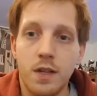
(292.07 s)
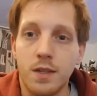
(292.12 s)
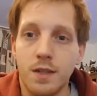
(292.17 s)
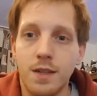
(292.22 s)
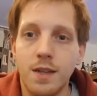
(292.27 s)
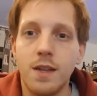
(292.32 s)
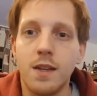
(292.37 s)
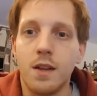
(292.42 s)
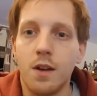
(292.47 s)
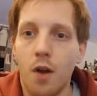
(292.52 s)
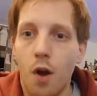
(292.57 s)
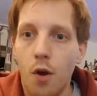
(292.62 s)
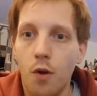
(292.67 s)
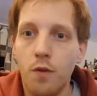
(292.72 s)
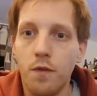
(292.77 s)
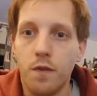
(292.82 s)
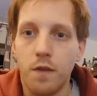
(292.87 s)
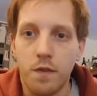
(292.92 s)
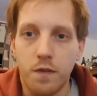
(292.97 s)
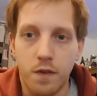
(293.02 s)
doesn't need an
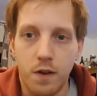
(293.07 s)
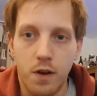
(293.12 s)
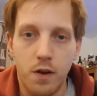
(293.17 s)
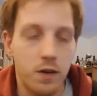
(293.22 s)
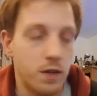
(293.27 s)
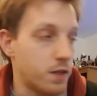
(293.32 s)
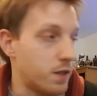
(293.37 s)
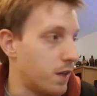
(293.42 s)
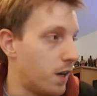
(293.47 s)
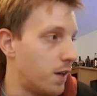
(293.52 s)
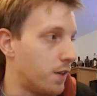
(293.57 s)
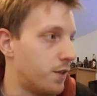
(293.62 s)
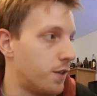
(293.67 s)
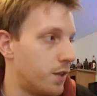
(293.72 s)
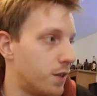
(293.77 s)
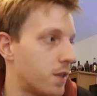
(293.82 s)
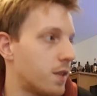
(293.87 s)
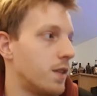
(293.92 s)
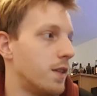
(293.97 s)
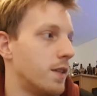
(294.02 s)
overflow as such,
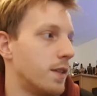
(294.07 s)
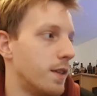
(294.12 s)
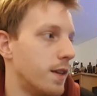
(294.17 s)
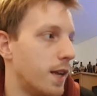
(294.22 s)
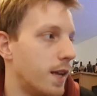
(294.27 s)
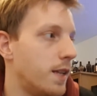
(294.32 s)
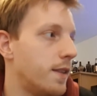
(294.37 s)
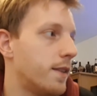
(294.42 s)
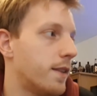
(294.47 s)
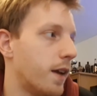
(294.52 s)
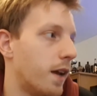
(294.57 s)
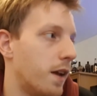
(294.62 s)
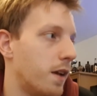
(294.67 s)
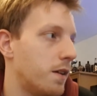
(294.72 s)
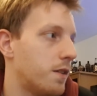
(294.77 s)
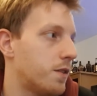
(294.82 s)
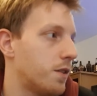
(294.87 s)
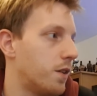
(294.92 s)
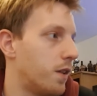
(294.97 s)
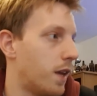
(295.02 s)
it just needs an
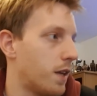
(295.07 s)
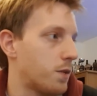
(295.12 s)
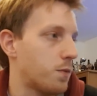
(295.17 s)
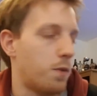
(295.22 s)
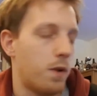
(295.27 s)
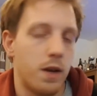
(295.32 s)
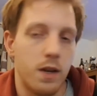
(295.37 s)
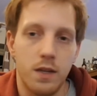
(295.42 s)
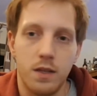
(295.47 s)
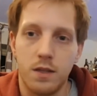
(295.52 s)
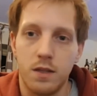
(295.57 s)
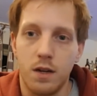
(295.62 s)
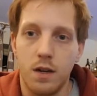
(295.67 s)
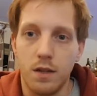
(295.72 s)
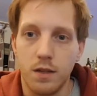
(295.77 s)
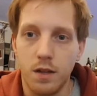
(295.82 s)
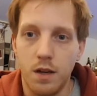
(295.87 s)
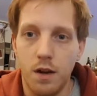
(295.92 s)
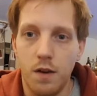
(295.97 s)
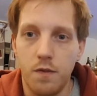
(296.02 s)
intake, so that's why it
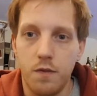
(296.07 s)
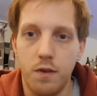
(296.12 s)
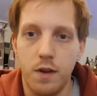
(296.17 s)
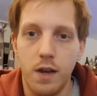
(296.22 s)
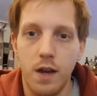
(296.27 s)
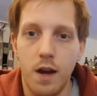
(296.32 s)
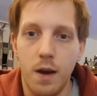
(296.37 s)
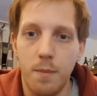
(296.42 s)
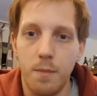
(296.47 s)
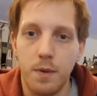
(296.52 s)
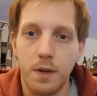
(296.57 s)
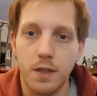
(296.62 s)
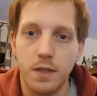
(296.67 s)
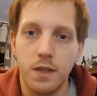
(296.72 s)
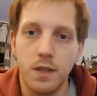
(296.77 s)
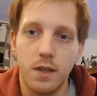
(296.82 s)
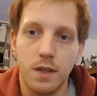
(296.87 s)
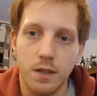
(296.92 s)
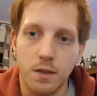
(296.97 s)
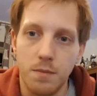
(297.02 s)
starts halfway up, because
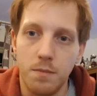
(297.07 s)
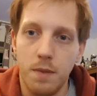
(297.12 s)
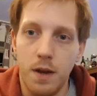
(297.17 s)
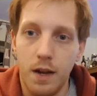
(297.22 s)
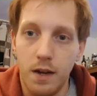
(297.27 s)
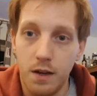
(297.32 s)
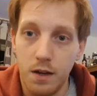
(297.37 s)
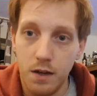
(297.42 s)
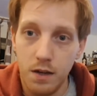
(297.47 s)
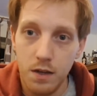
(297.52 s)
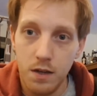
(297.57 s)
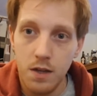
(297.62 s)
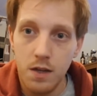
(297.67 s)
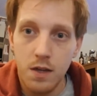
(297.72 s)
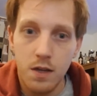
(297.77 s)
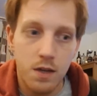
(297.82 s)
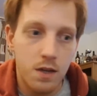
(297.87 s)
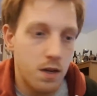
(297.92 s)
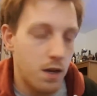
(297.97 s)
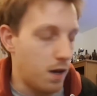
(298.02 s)
it doesn't matter,
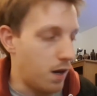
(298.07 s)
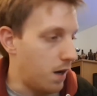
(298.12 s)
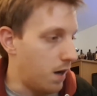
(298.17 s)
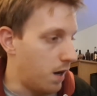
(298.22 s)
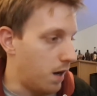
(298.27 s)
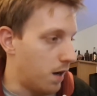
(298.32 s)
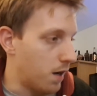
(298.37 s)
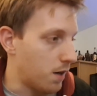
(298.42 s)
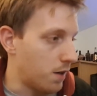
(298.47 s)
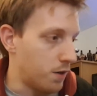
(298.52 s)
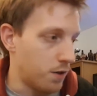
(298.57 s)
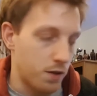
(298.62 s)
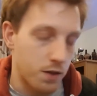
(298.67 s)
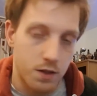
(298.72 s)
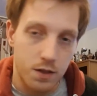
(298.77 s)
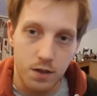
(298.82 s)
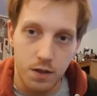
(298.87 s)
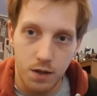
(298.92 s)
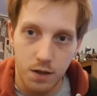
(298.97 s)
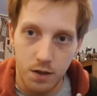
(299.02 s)

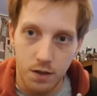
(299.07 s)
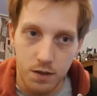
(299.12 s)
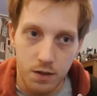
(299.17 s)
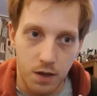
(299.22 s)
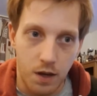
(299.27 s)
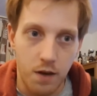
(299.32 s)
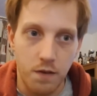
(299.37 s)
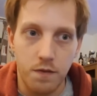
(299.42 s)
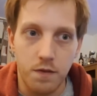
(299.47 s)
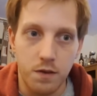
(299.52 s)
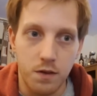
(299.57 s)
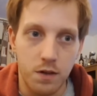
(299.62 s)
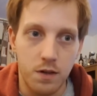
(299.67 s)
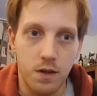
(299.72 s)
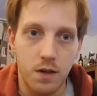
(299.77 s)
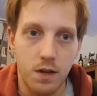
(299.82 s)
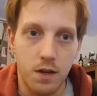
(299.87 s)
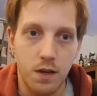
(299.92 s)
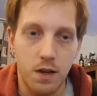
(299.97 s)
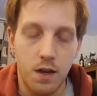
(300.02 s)
the
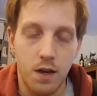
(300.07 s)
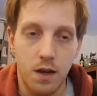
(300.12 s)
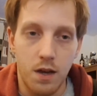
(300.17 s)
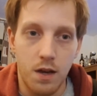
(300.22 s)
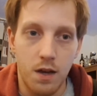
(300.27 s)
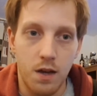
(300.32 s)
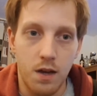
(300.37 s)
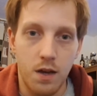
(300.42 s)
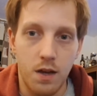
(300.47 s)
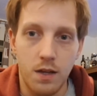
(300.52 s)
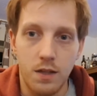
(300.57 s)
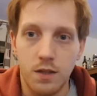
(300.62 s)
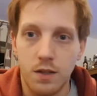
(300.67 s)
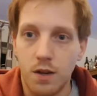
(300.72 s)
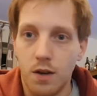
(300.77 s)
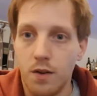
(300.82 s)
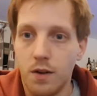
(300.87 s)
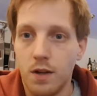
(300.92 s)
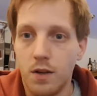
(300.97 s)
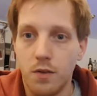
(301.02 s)
siphon is
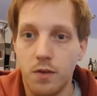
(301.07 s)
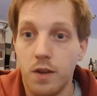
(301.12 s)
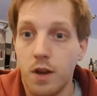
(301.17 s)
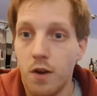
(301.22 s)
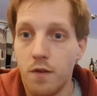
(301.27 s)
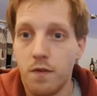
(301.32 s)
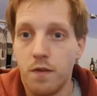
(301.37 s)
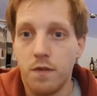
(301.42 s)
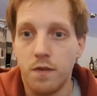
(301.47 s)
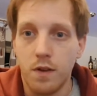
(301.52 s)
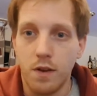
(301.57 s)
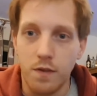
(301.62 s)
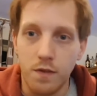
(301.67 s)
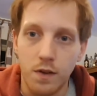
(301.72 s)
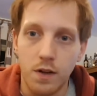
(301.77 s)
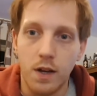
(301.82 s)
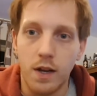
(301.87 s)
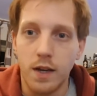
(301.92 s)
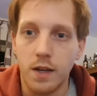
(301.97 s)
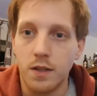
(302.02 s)
going, or the overflow if
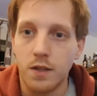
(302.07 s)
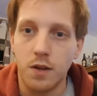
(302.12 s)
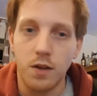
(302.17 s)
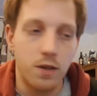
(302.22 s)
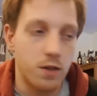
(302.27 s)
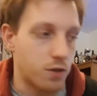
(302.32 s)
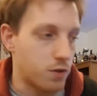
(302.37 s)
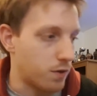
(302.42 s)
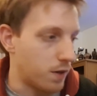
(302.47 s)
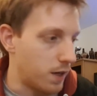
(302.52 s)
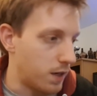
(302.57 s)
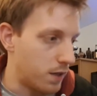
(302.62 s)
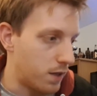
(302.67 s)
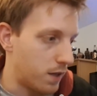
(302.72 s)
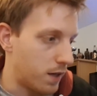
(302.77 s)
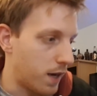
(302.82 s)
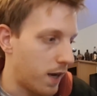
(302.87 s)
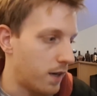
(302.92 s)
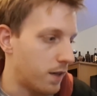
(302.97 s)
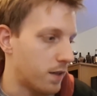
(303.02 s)
you like, is going straight into
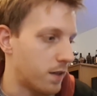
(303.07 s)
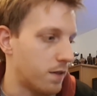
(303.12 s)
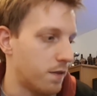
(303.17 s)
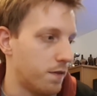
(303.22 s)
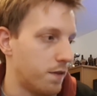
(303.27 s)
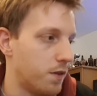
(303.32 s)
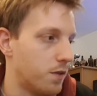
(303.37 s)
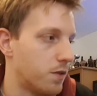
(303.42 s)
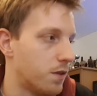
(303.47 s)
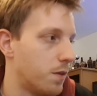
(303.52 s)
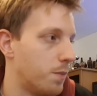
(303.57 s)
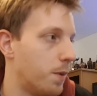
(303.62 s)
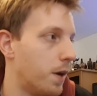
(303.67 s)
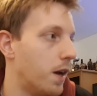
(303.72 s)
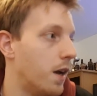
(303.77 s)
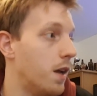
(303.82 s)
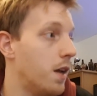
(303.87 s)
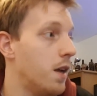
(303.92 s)
the canister filter, but